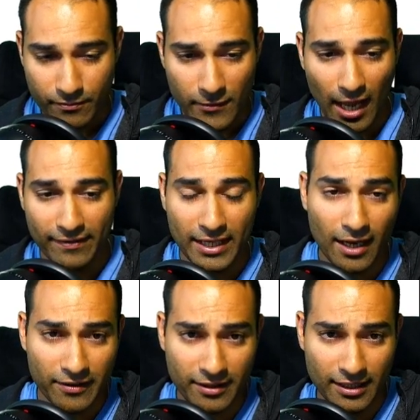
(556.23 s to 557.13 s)
the
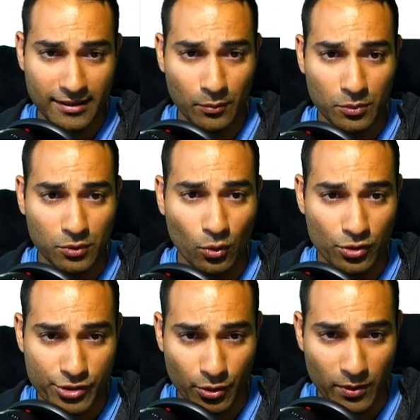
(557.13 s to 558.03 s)
other thing that we will
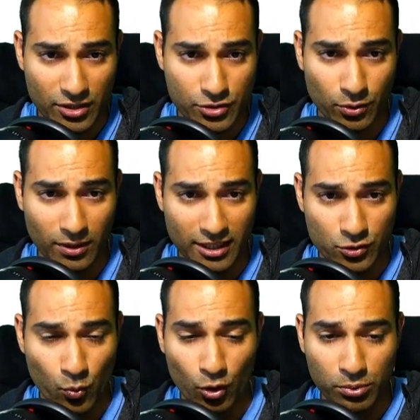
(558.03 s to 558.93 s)
also install is
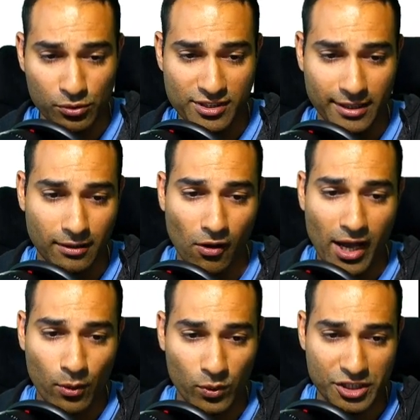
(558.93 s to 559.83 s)
Whirlpool CLI,
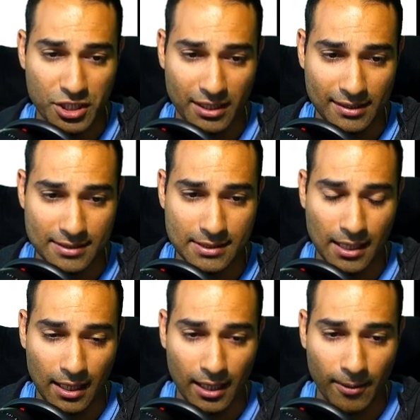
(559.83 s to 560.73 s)
which is
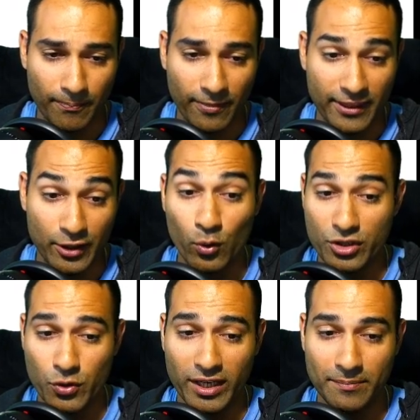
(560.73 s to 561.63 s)
um, the
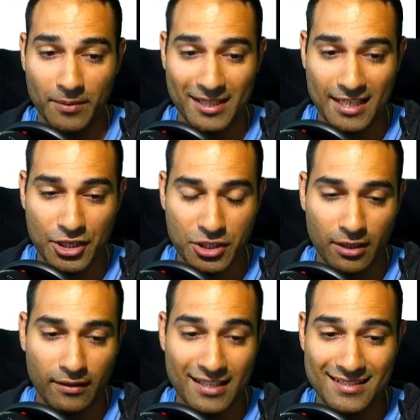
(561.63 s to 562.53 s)
CoinJoin implementation.
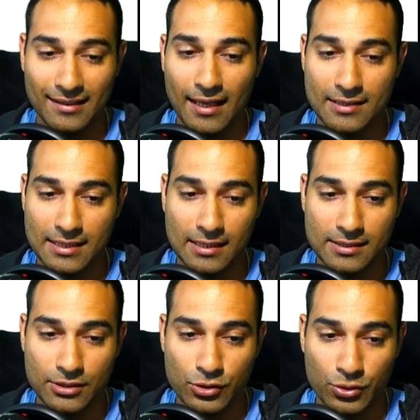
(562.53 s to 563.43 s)
This allows us
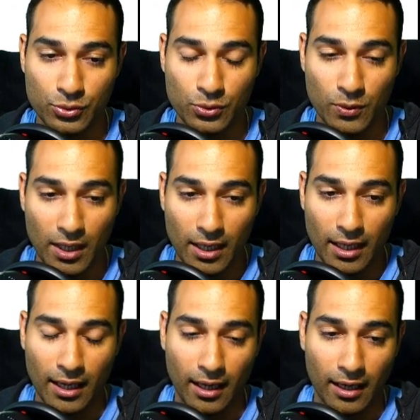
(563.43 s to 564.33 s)
to
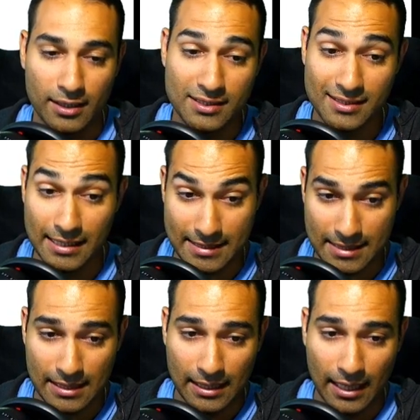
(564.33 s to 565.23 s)
uh, sit
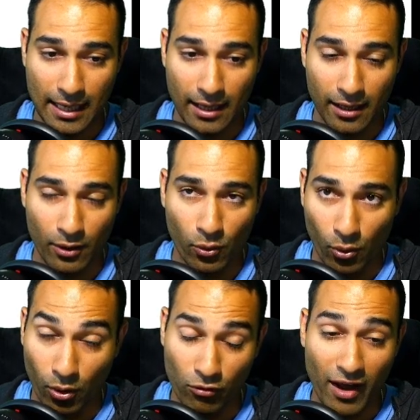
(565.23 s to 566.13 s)
uh, or,
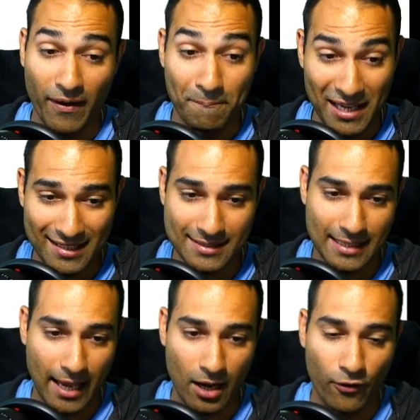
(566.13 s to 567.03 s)
or, rather mix
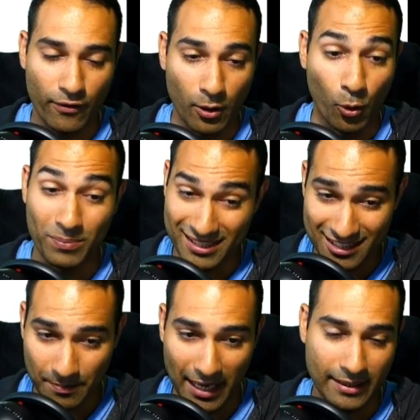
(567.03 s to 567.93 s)
our or
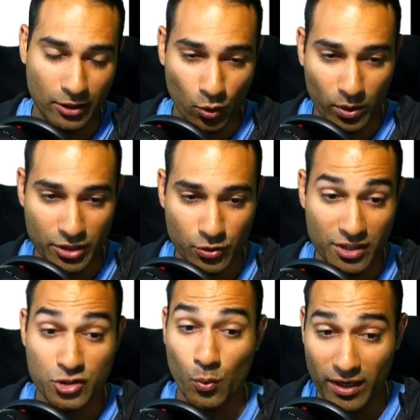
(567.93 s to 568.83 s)
participate in CoinJoins
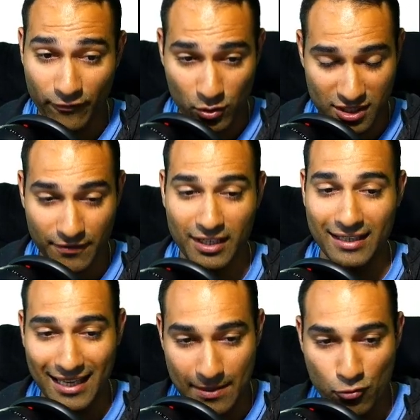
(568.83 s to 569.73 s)
24/7 and
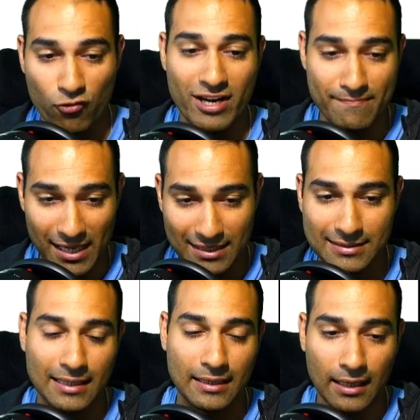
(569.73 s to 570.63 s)
keep
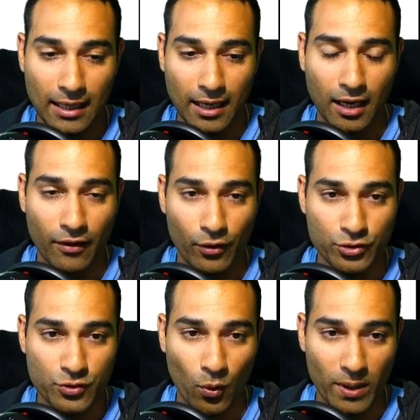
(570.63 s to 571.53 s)
remixing uh, those
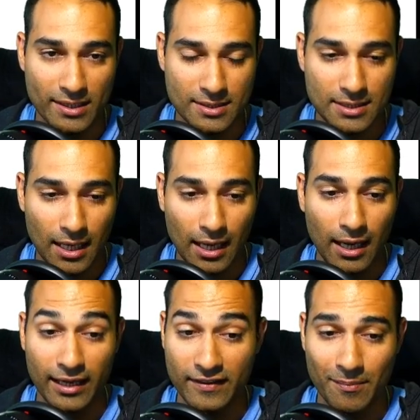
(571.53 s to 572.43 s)
coins uh,
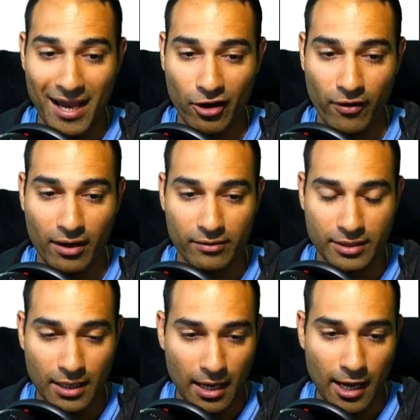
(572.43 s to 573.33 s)
in the background.
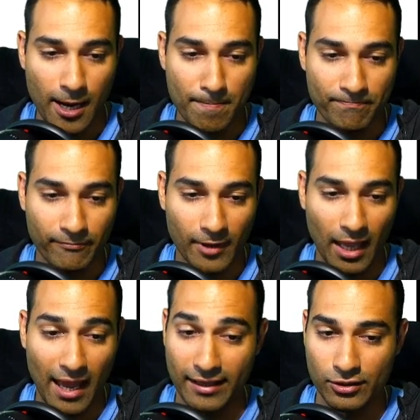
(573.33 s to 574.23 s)
Um,
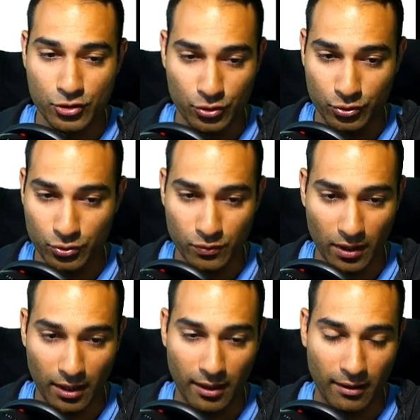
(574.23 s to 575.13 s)
adding to
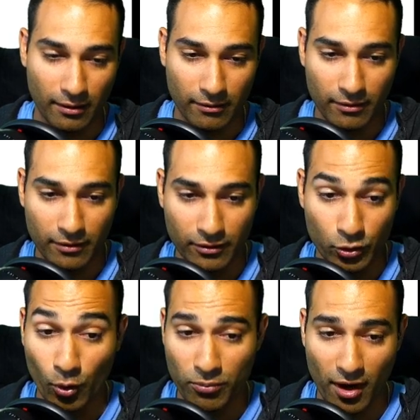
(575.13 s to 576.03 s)
uh, your
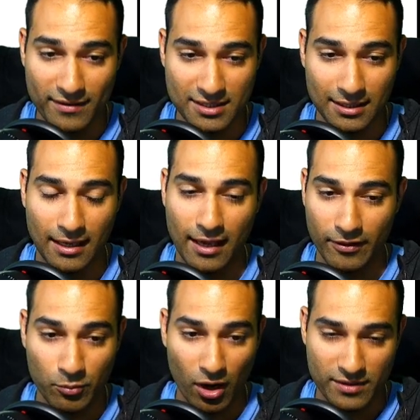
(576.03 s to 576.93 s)
privacy and the
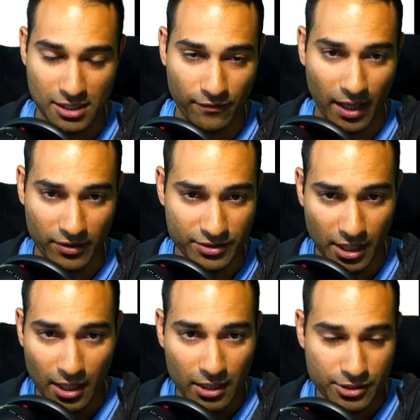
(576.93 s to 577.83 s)
privacy of others.
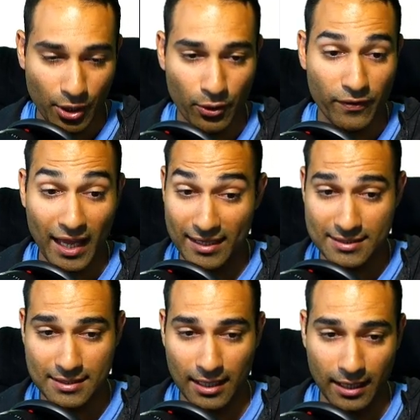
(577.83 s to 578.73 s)
So, that is
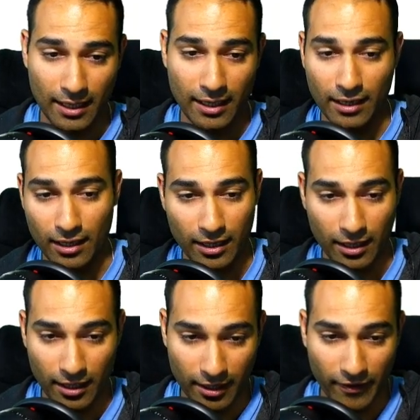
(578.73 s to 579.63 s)
a, a,
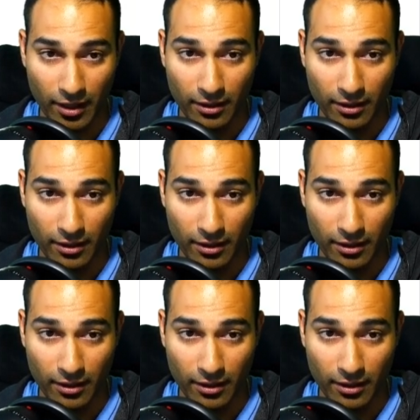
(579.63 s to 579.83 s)
another